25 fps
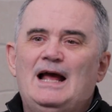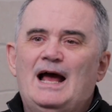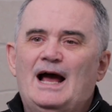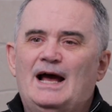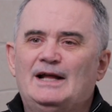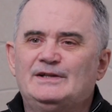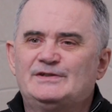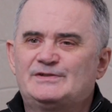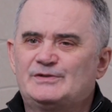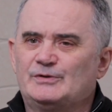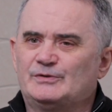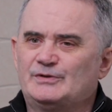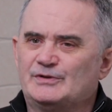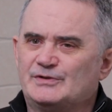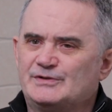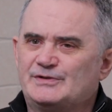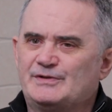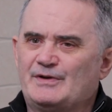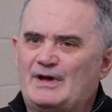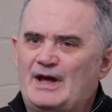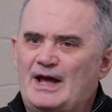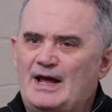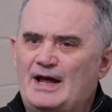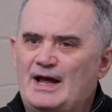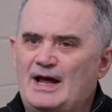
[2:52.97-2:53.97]
And so there's
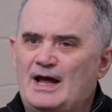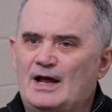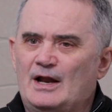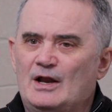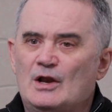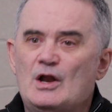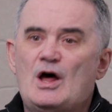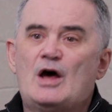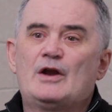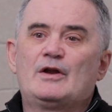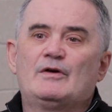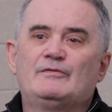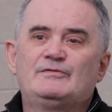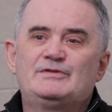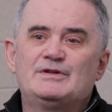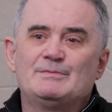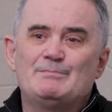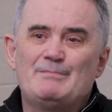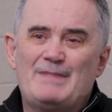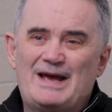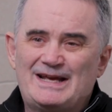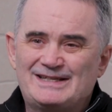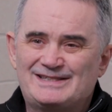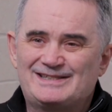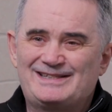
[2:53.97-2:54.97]
a lot of
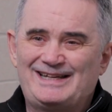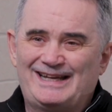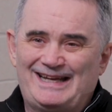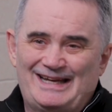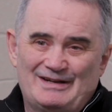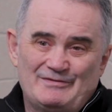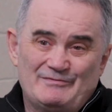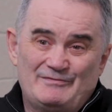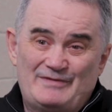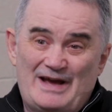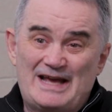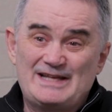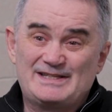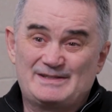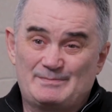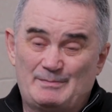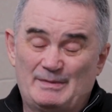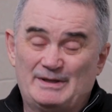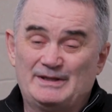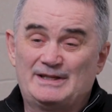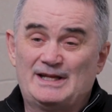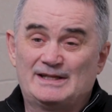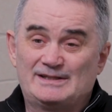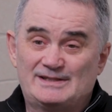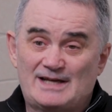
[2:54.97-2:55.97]
domestic
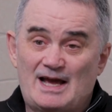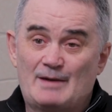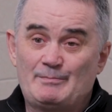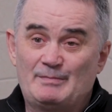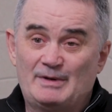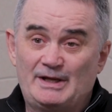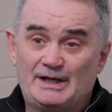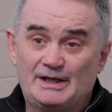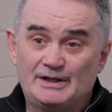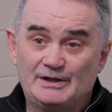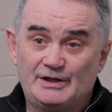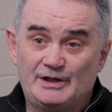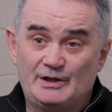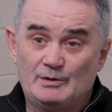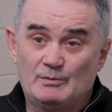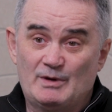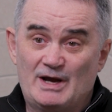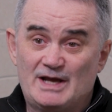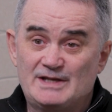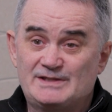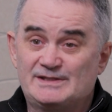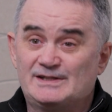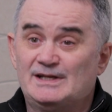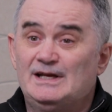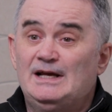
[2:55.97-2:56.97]
investment that's happening in the
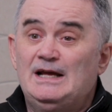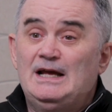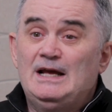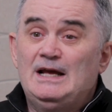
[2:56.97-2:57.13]
US,